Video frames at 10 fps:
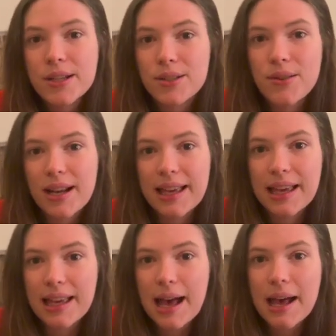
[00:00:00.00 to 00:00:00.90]
so that I can
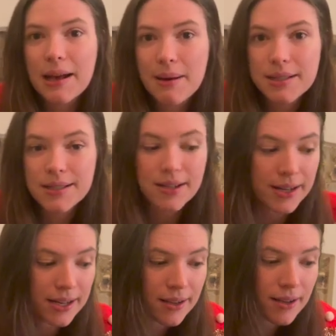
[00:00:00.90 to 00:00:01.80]
get started